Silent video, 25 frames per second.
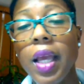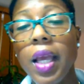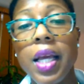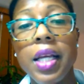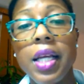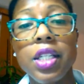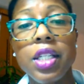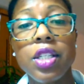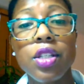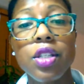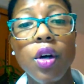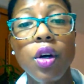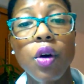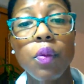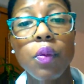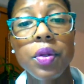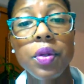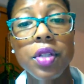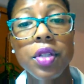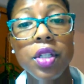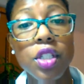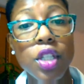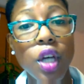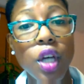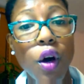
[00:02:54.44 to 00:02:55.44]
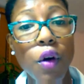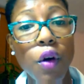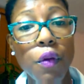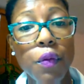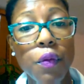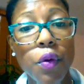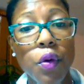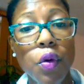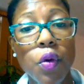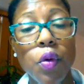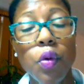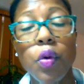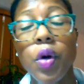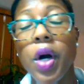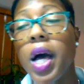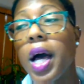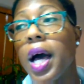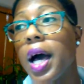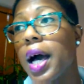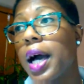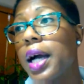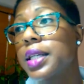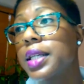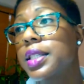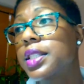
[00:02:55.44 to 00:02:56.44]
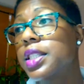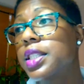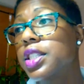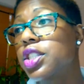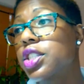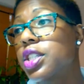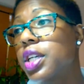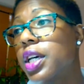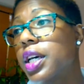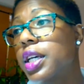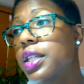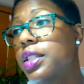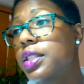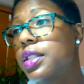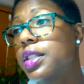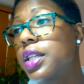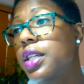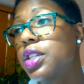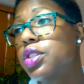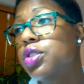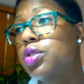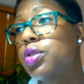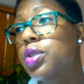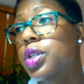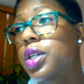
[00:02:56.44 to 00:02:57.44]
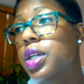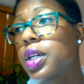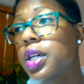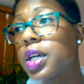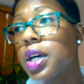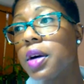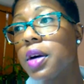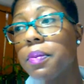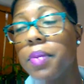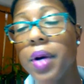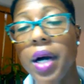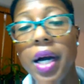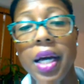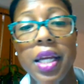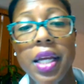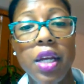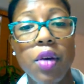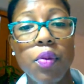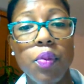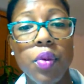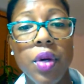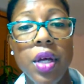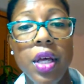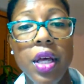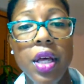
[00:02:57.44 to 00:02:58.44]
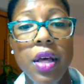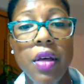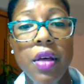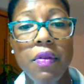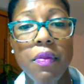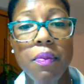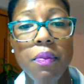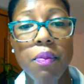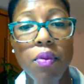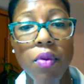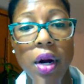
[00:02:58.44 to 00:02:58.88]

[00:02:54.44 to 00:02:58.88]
And so with the tofu, I suggest that you can combine it with